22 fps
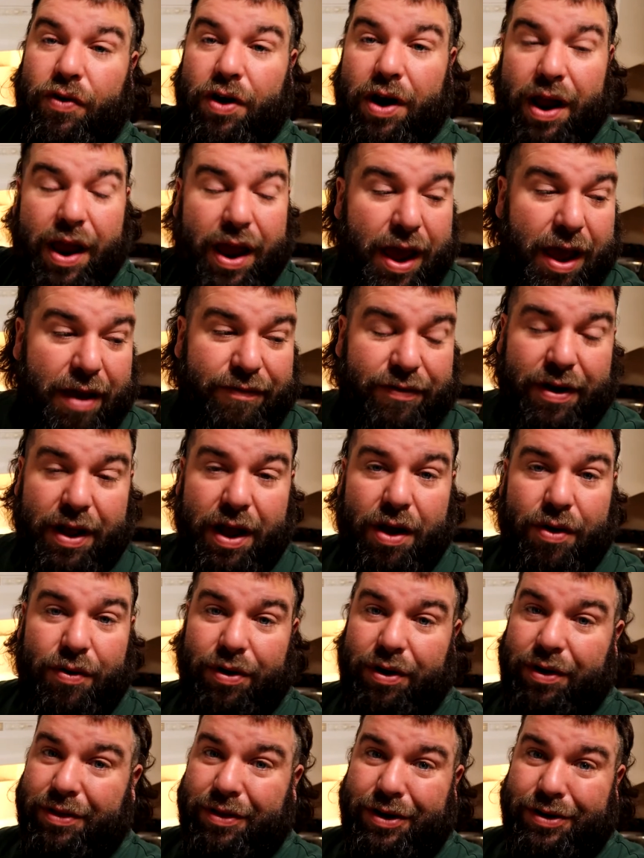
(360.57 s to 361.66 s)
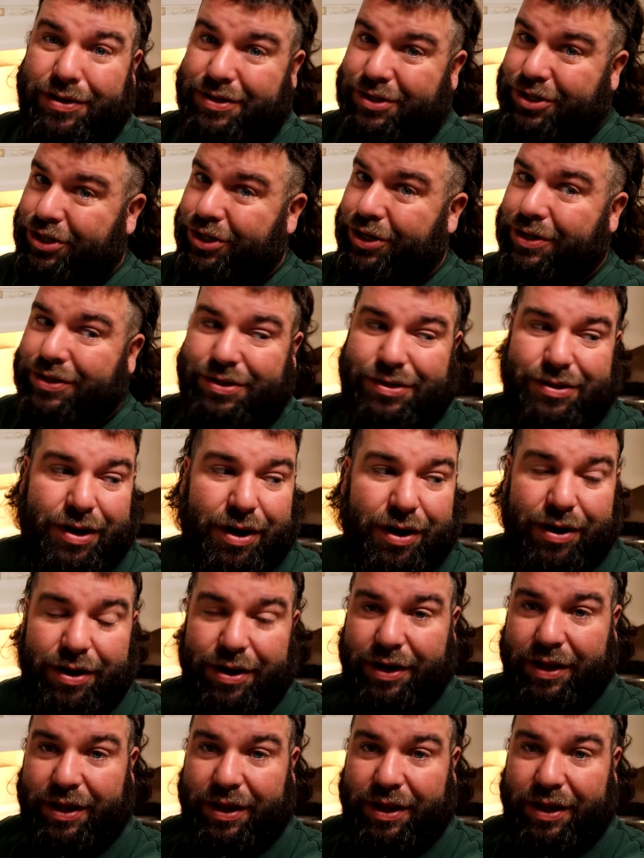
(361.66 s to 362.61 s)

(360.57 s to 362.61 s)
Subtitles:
a half an hour, and they're just starting to